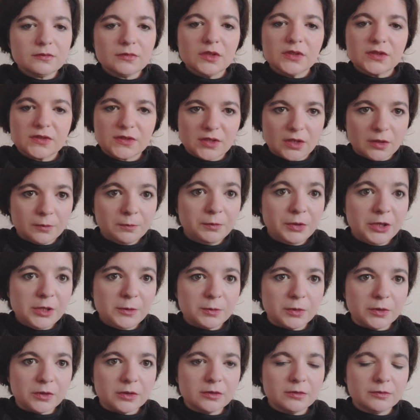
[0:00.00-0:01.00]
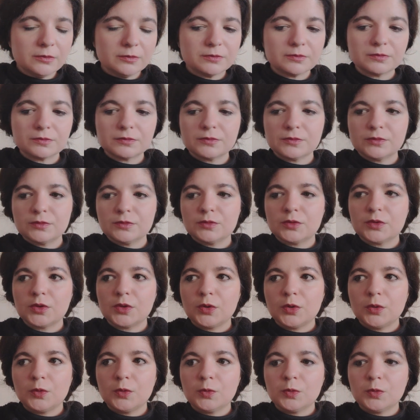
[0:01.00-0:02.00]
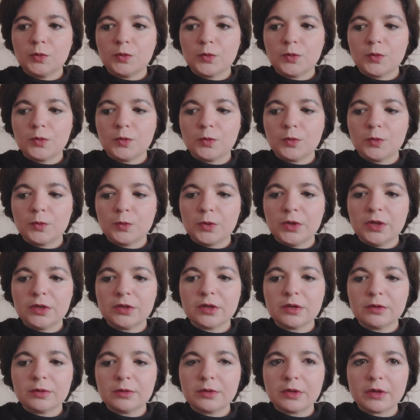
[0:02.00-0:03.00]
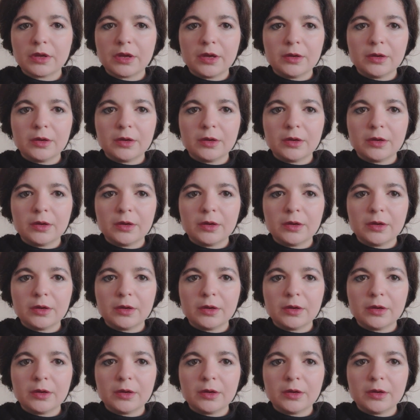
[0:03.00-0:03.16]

Some people will not